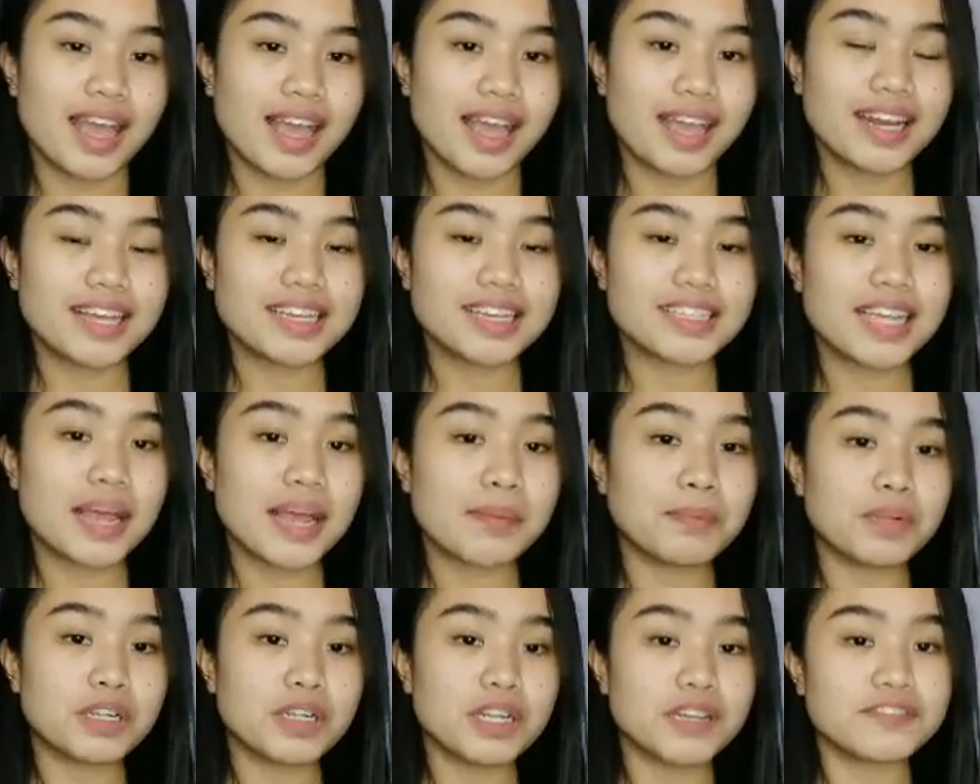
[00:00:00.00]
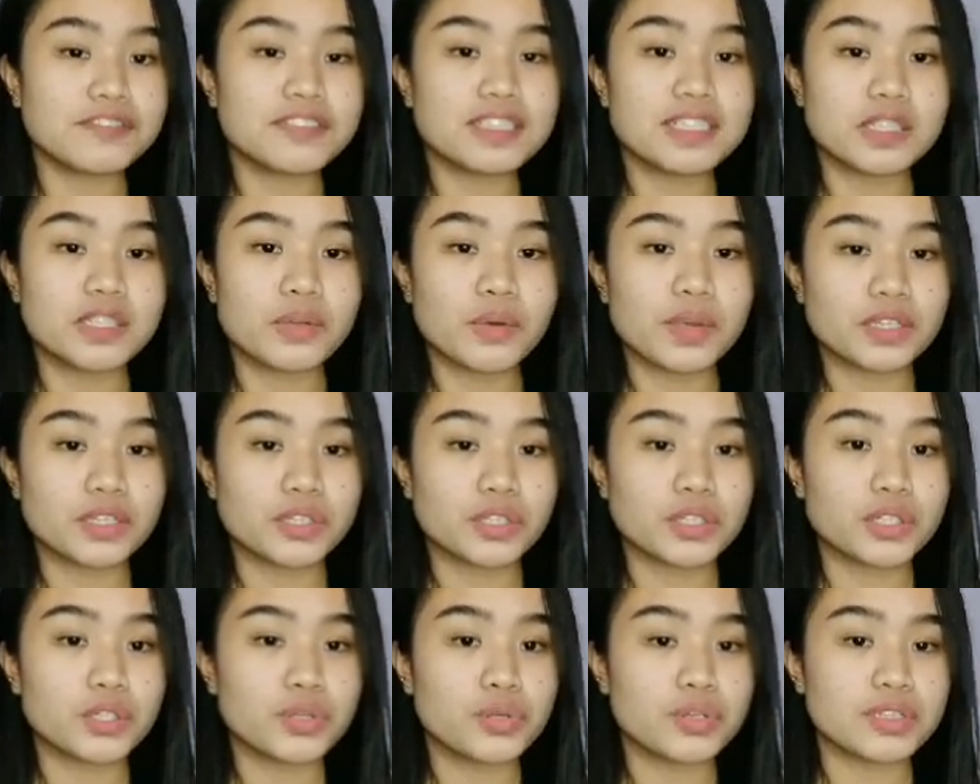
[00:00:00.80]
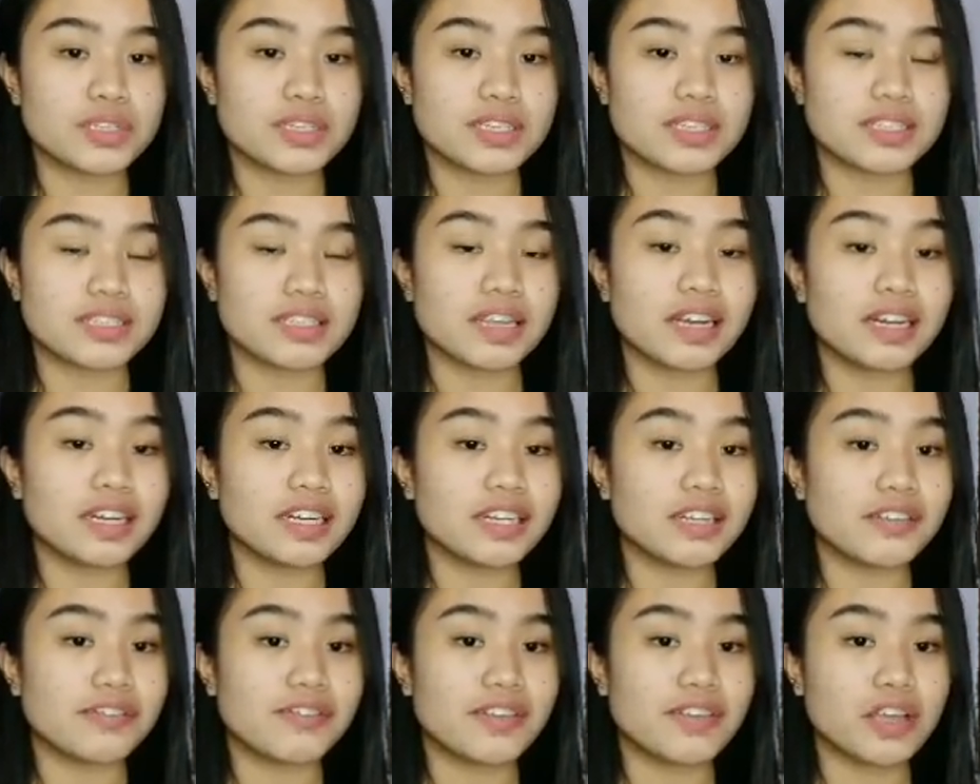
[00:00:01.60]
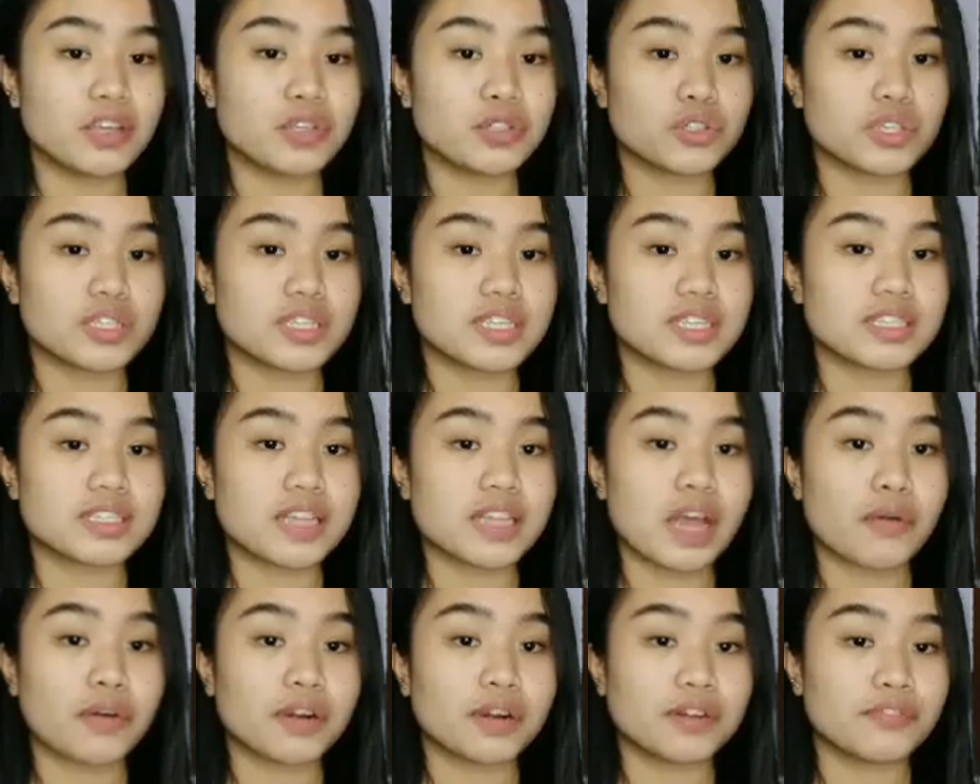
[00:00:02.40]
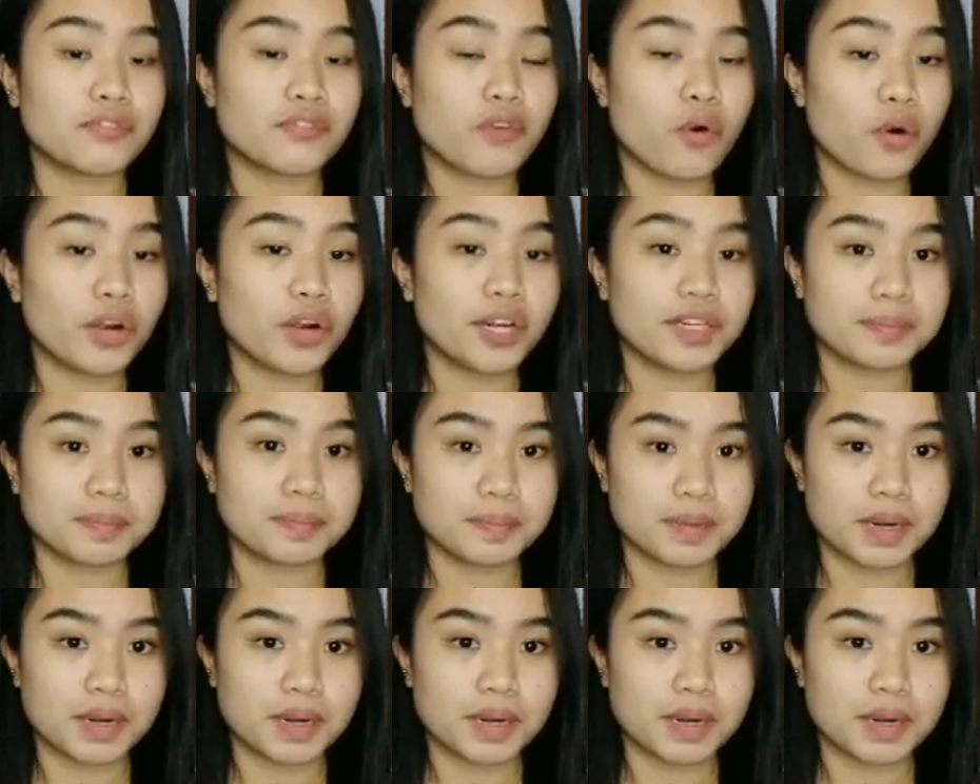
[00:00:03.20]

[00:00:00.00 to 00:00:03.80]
An example of situation using standard deviation is our fourth